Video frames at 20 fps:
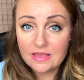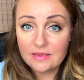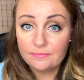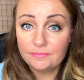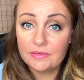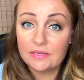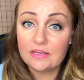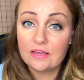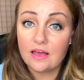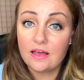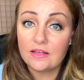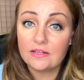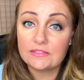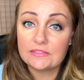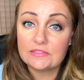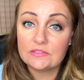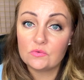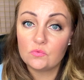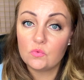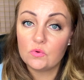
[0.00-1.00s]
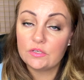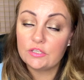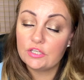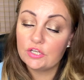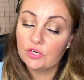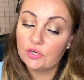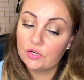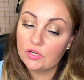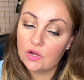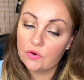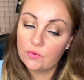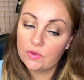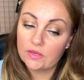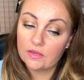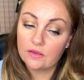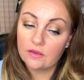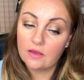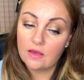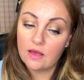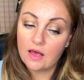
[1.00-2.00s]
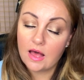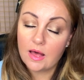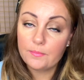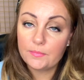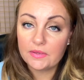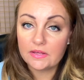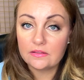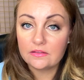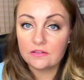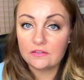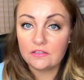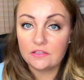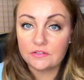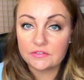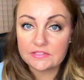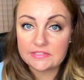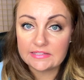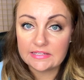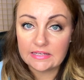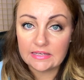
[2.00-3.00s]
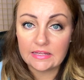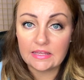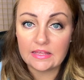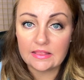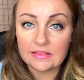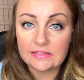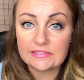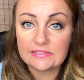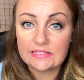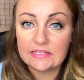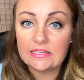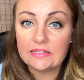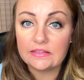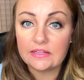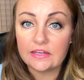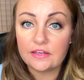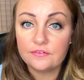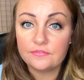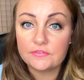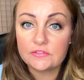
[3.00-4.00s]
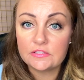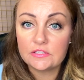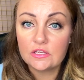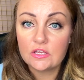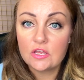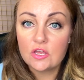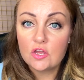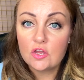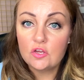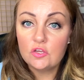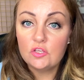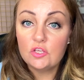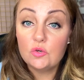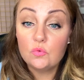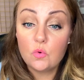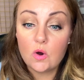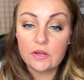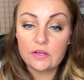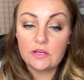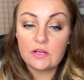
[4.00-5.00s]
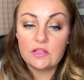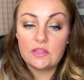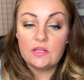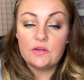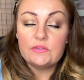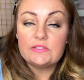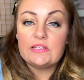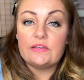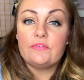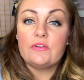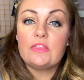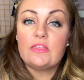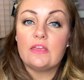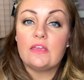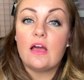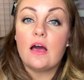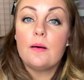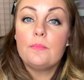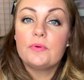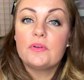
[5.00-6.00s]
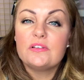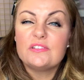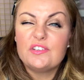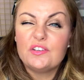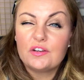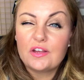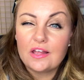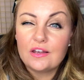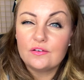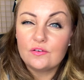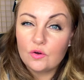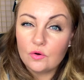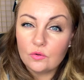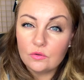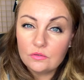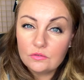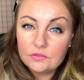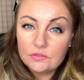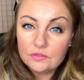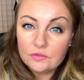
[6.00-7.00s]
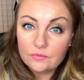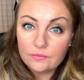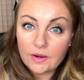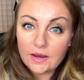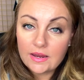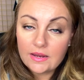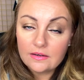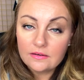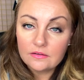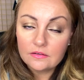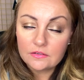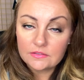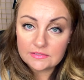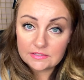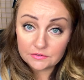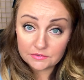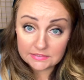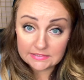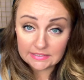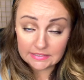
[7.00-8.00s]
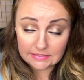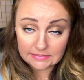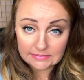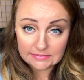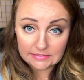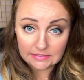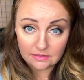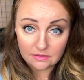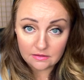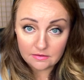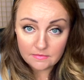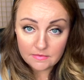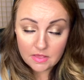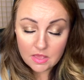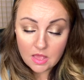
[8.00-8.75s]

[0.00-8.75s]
Because when you're going uphill and you're sitting in the ski lift, you want to close everything up because you're kind of cold, right? Because you're sitting still.